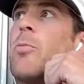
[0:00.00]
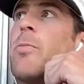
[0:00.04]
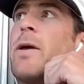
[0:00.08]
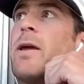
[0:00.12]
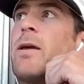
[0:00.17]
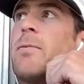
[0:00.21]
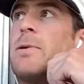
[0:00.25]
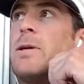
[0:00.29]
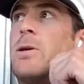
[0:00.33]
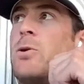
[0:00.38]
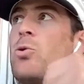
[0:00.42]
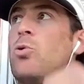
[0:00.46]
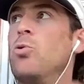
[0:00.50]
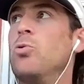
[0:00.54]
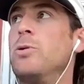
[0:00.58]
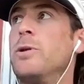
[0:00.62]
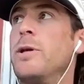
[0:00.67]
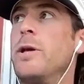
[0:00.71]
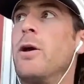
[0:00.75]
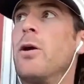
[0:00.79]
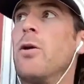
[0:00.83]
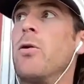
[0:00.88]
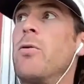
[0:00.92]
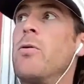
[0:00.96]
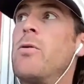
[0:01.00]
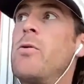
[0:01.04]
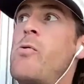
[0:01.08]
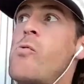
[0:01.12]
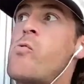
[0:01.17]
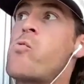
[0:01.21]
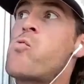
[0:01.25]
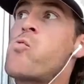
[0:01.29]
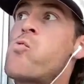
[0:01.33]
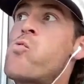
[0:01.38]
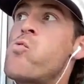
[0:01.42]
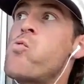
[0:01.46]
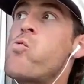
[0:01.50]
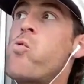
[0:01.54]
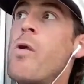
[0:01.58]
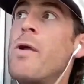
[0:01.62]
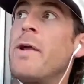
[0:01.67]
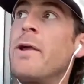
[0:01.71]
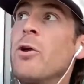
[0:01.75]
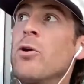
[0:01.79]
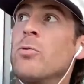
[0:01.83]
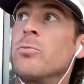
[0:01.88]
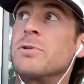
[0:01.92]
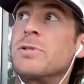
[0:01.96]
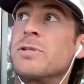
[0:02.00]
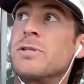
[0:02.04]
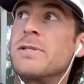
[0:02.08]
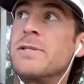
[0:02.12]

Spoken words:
baby. Julio. He almost